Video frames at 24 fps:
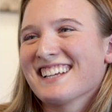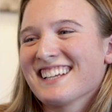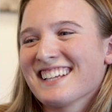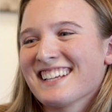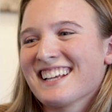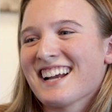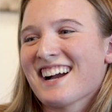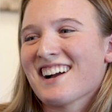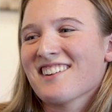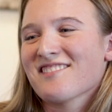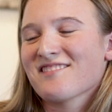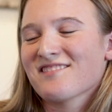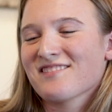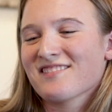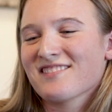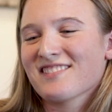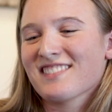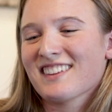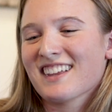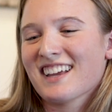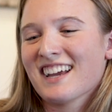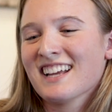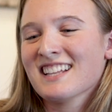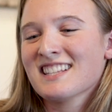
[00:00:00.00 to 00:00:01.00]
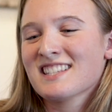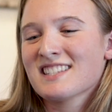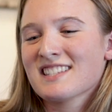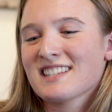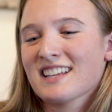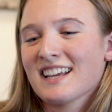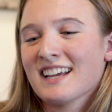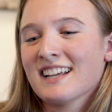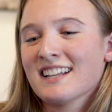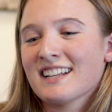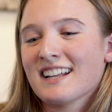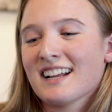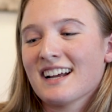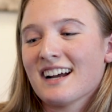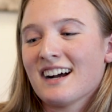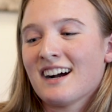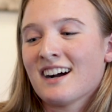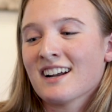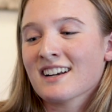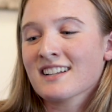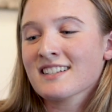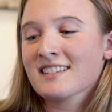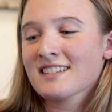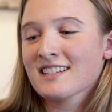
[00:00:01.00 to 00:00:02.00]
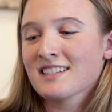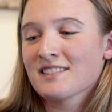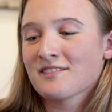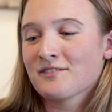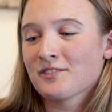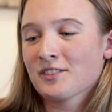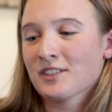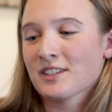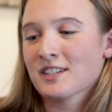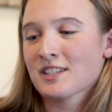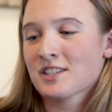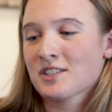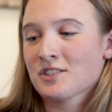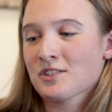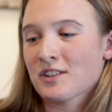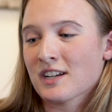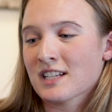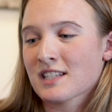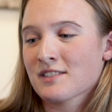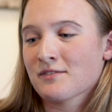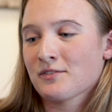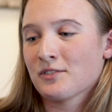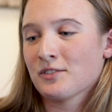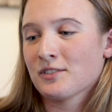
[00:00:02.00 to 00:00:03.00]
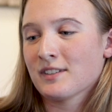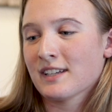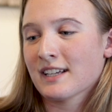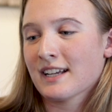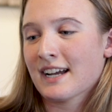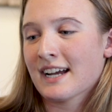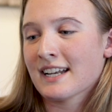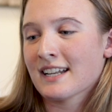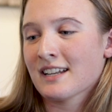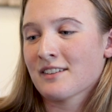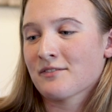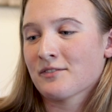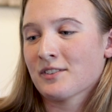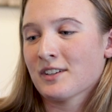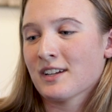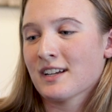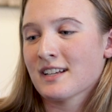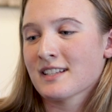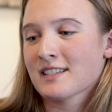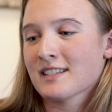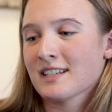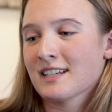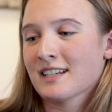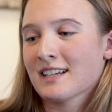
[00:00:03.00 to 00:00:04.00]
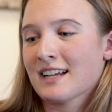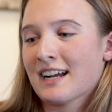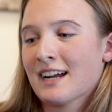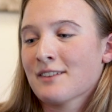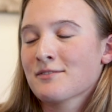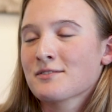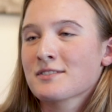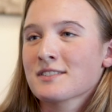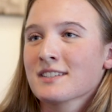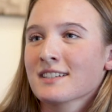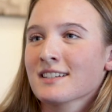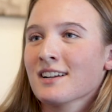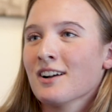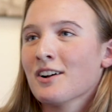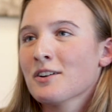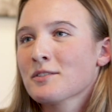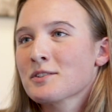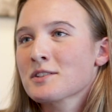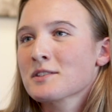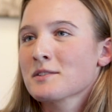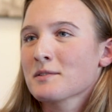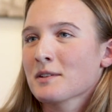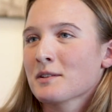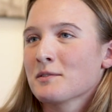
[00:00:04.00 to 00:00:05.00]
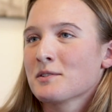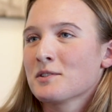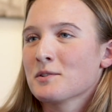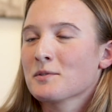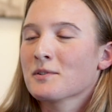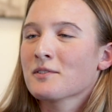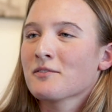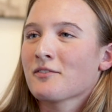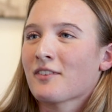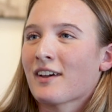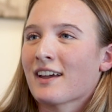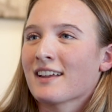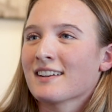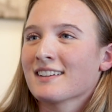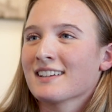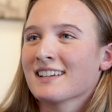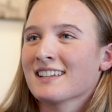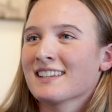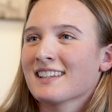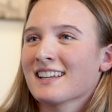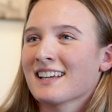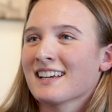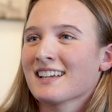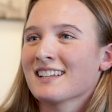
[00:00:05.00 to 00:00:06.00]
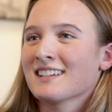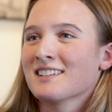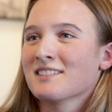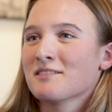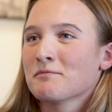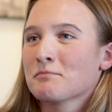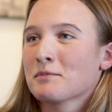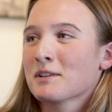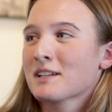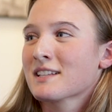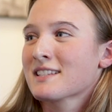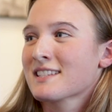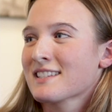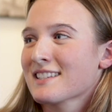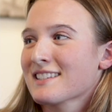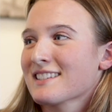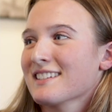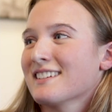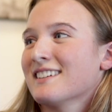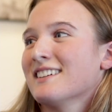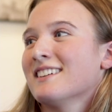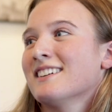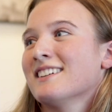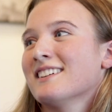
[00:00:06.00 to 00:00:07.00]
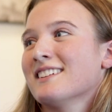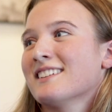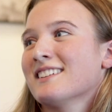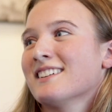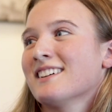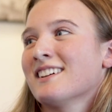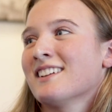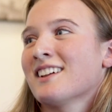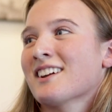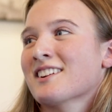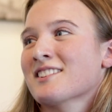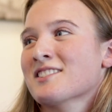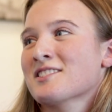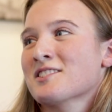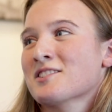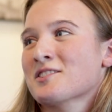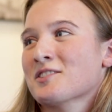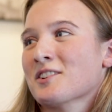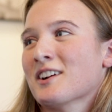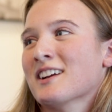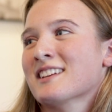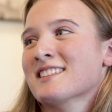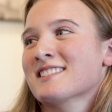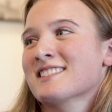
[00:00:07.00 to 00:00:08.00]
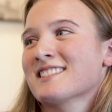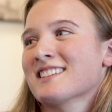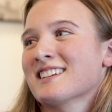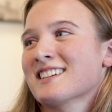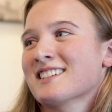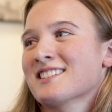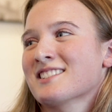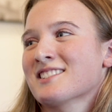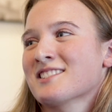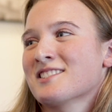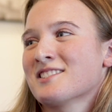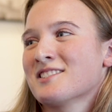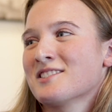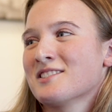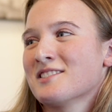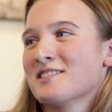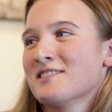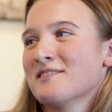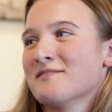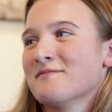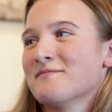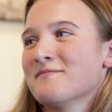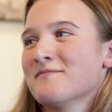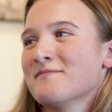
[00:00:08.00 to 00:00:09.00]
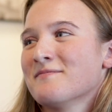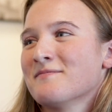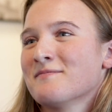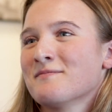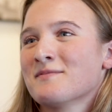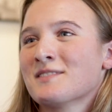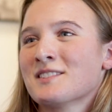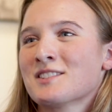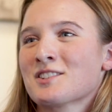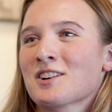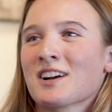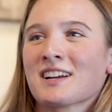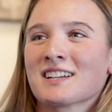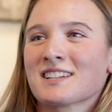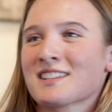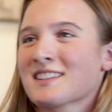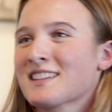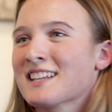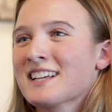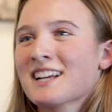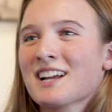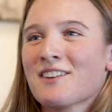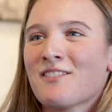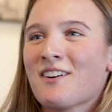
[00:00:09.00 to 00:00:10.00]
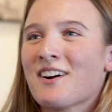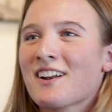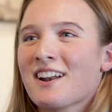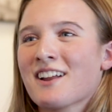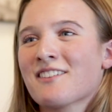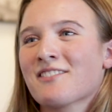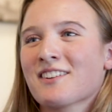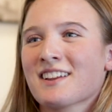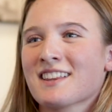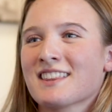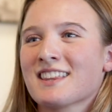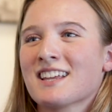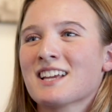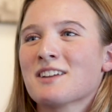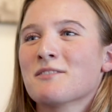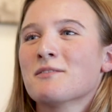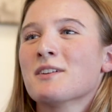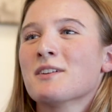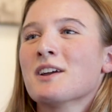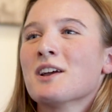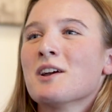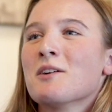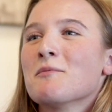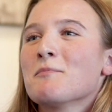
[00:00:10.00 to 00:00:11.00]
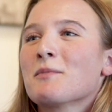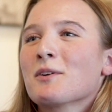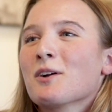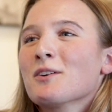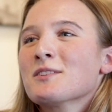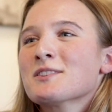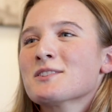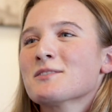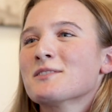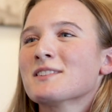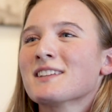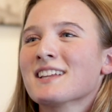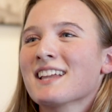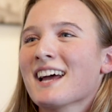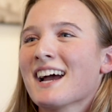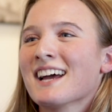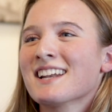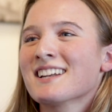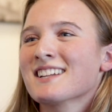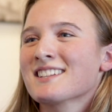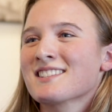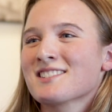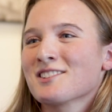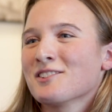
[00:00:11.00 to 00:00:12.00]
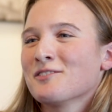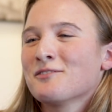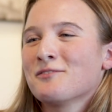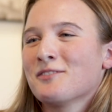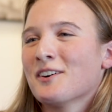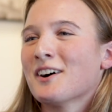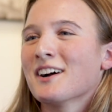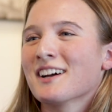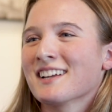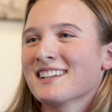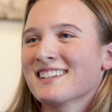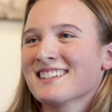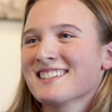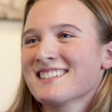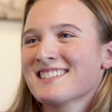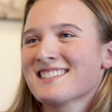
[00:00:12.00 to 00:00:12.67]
Yeah. It honestly is really stressful. Like I didn't realize like I'm just like, oh, I'll just like do an event but it's a lot of stress, like just trying to think about everything. But also in the end it's so fun.